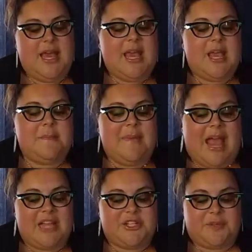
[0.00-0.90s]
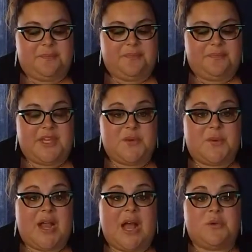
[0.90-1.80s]
Imagine that you
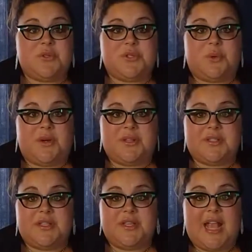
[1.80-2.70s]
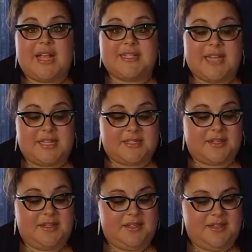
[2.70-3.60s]
are outdoors at dusk.
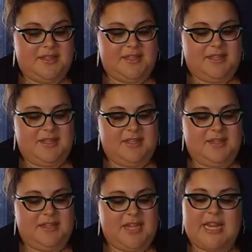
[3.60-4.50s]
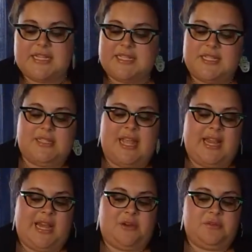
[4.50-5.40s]
It is still
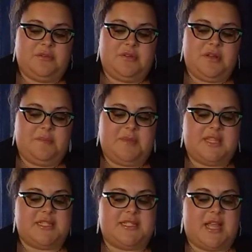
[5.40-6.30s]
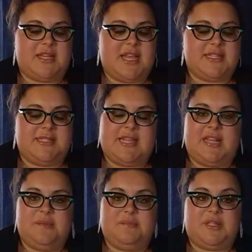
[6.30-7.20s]
light out, but the sun has
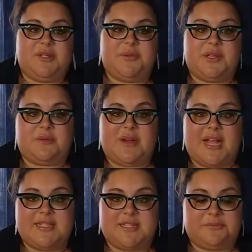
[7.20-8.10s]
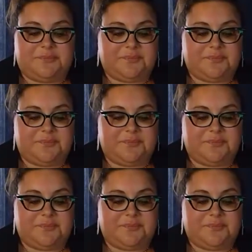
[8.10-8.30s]
set below the horizon.